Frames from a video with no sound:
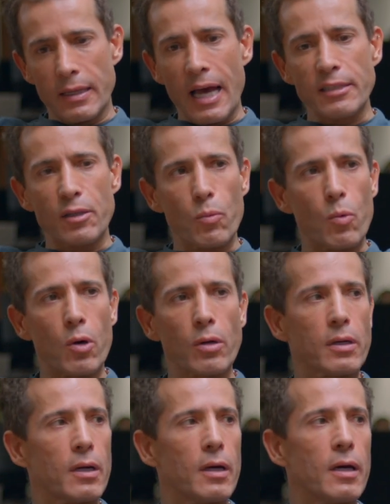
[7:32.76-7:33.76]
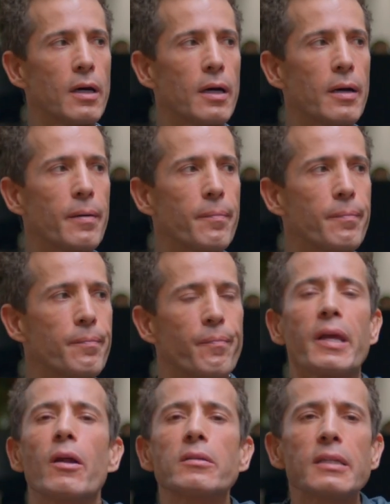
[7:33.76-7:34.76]
does the work.
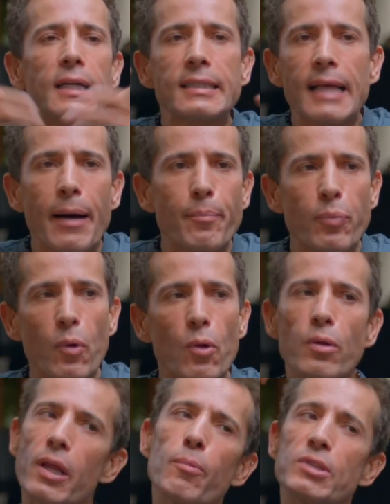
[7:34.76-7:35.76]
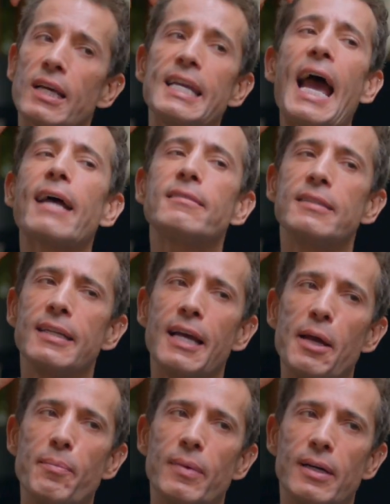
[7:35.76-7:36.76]
As an example, there was a Yahtzee
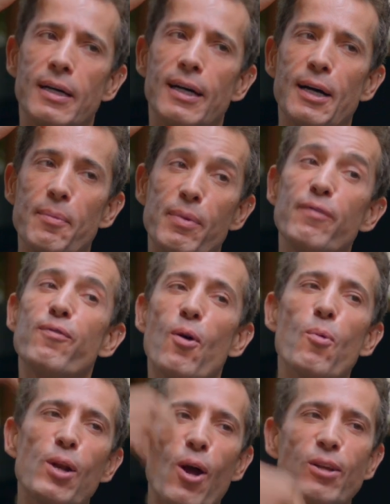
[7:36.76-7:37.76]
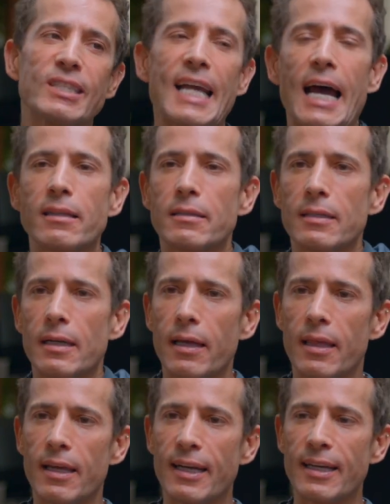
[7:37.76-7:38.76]
game before we launched Yahtzee. I
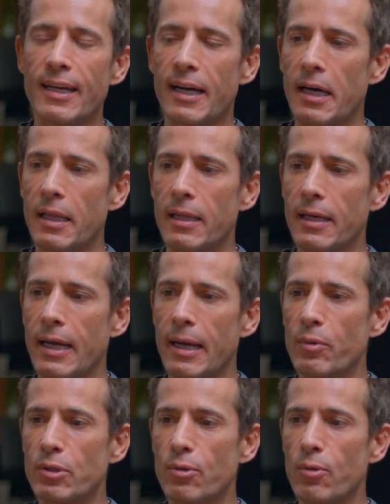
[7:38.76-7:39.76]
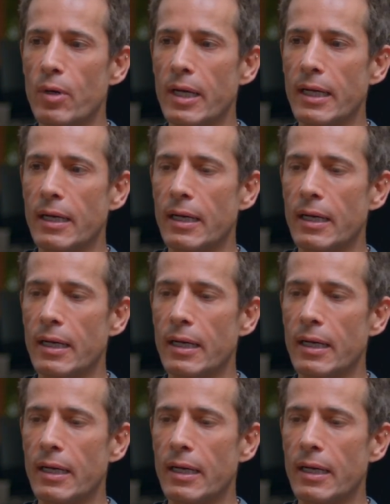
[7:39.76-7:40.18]
think the game was doing